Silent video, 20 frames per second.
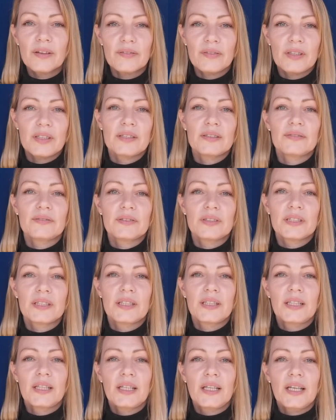who ever lived.
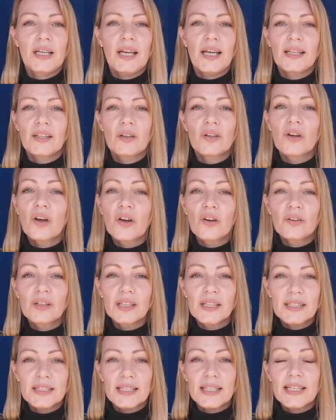And not
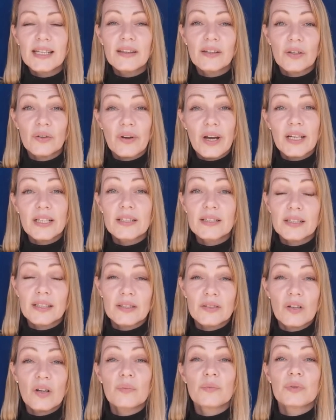only is he the greatest
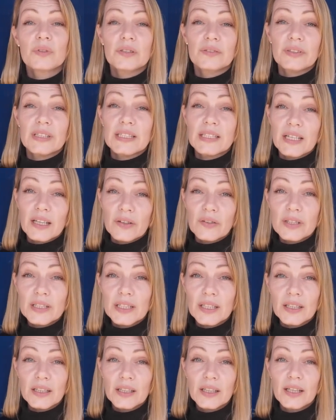example of
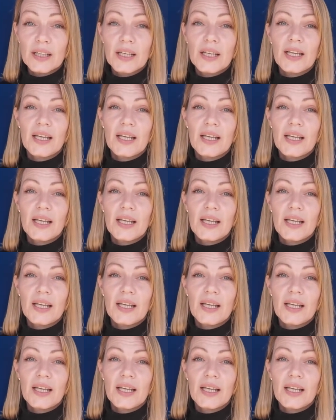integrity,